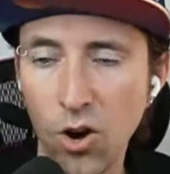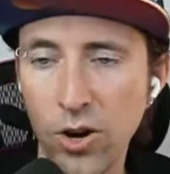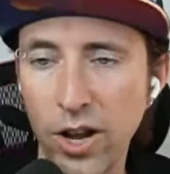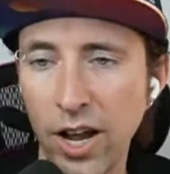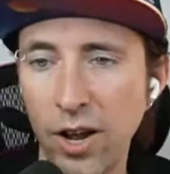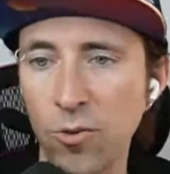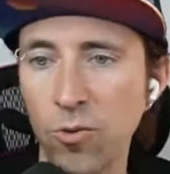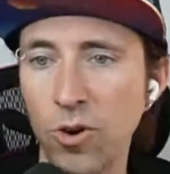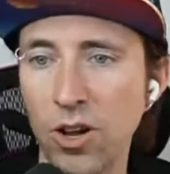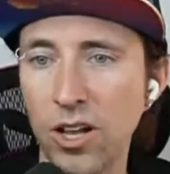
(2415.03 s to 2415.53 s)

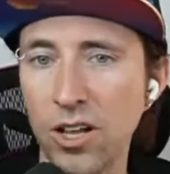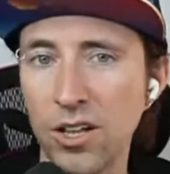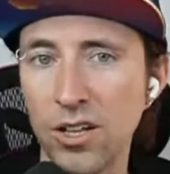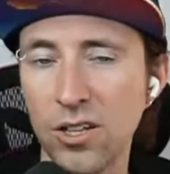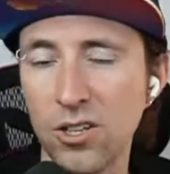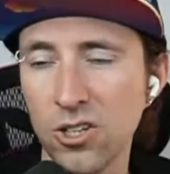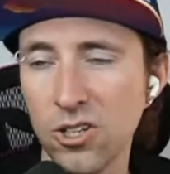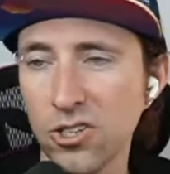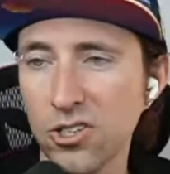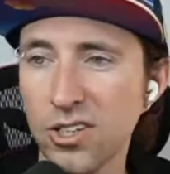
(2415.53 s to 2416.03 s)
Okay,
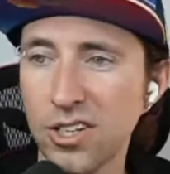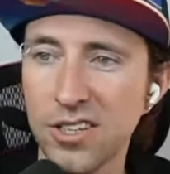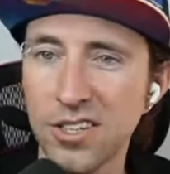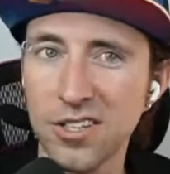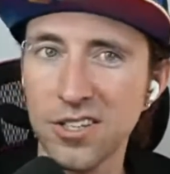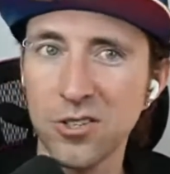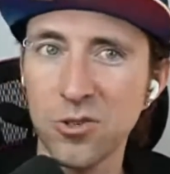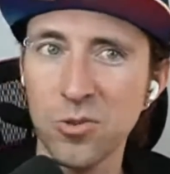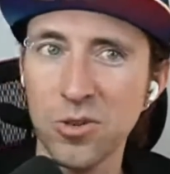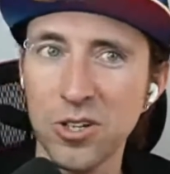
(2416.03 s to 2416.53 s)
well, it looks
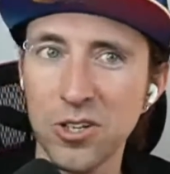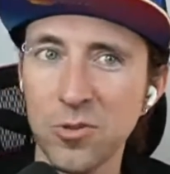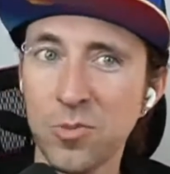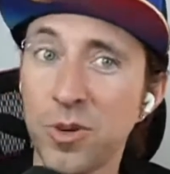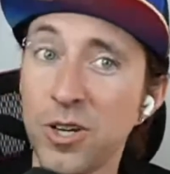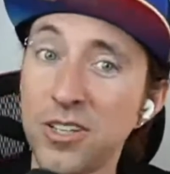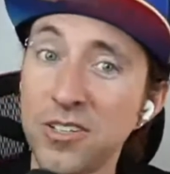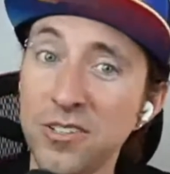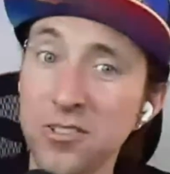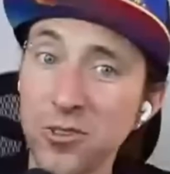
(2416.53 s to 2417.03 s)
like the Twitter
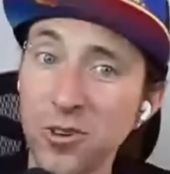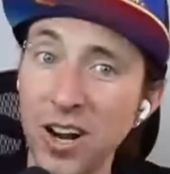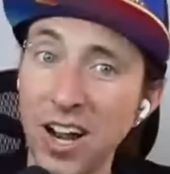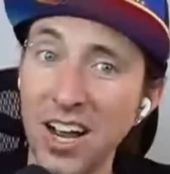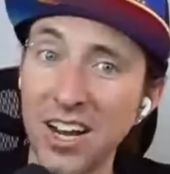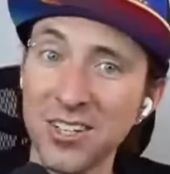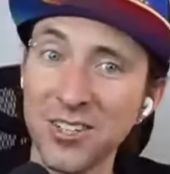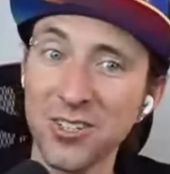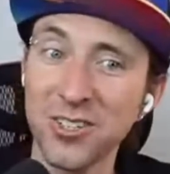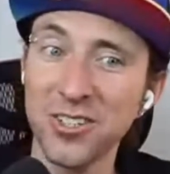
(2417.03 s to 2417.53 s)
Spaces
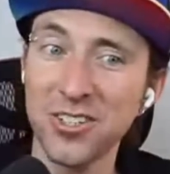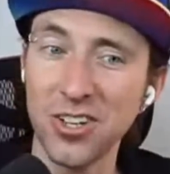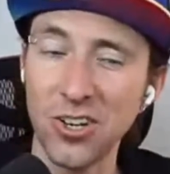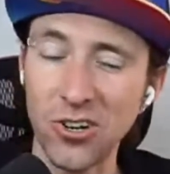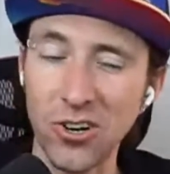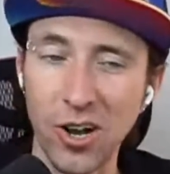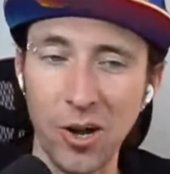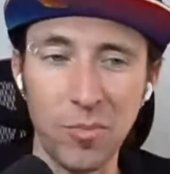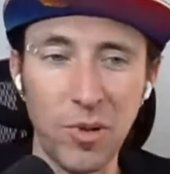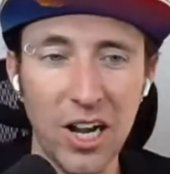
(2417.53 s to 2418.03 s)
crashed.
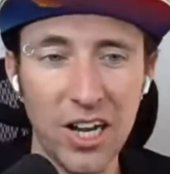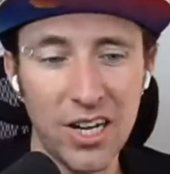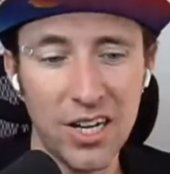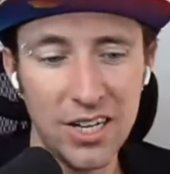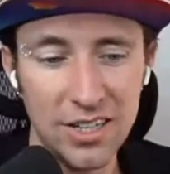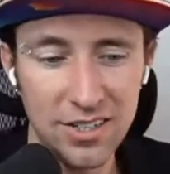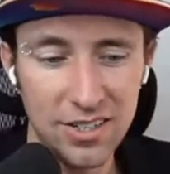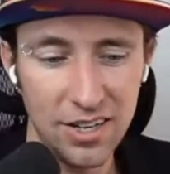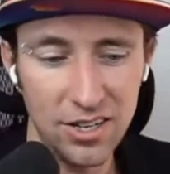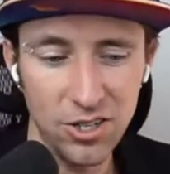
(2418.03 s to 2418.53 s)
So I'm not
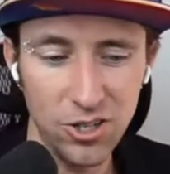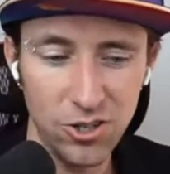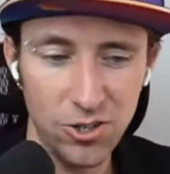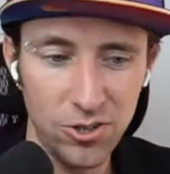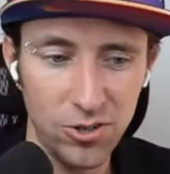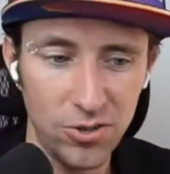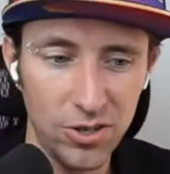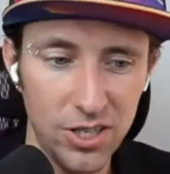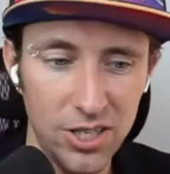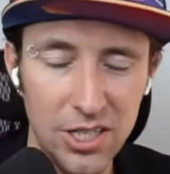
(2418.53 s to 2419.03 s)
going to send you
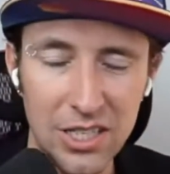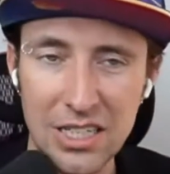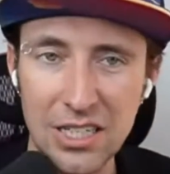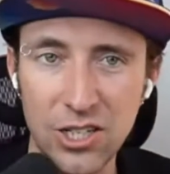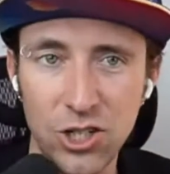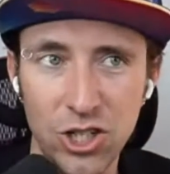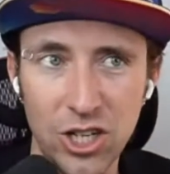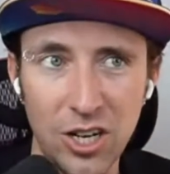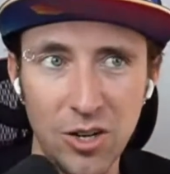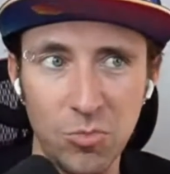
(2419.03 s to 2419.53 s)
to a
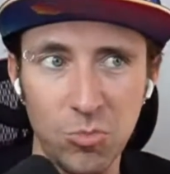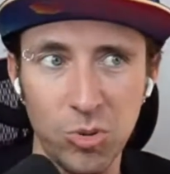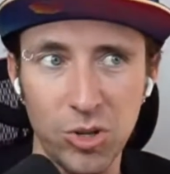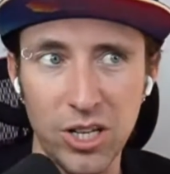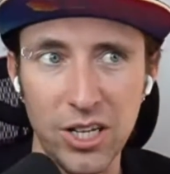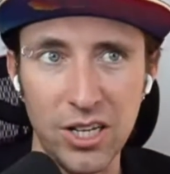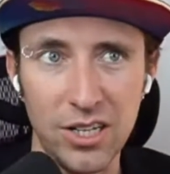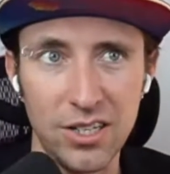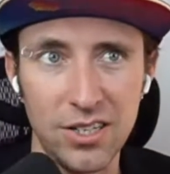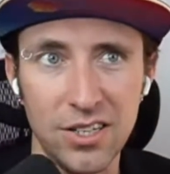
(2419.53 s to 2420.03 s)
degen
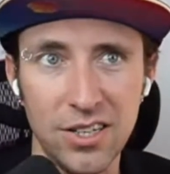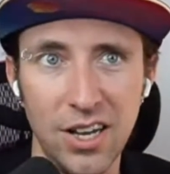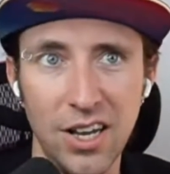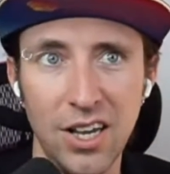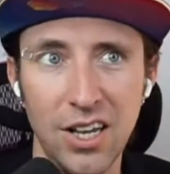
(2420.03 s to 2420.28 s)
place.